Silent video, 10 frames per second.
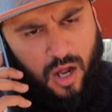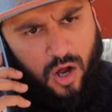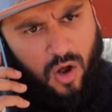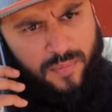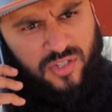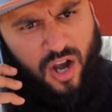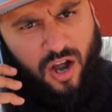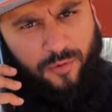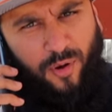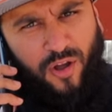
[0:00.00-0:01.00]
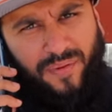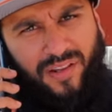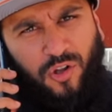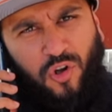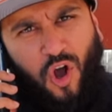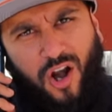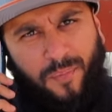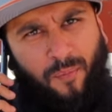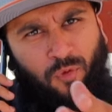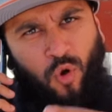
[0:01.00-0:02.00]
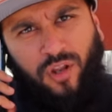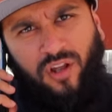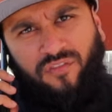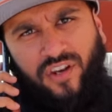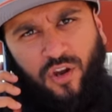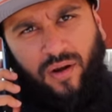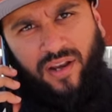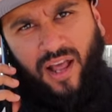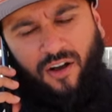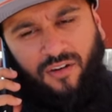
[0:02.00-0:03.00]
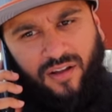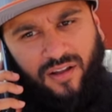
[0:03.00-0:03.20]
Oh, I'm sorry, bro. I've been a little caught up. I'm recording a video right now.